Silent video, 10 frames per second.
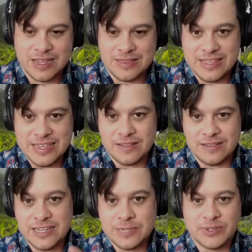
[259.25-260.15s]

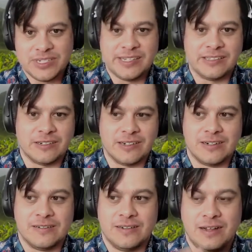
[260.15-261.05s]
These
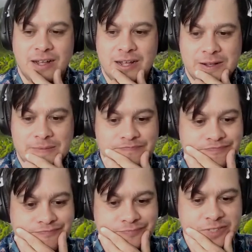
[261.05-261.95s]
particular,
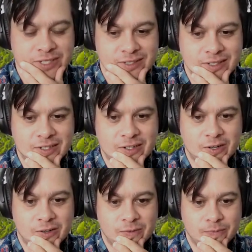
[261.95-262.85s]
you
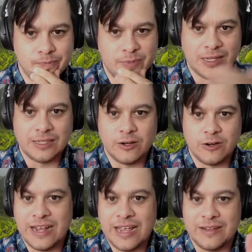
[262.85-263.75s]
know, Malolo
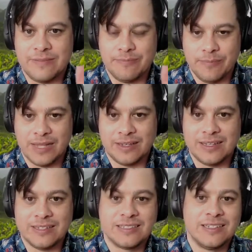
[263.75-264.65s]
and
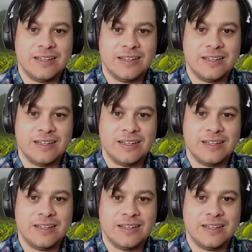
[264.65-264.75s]
Meles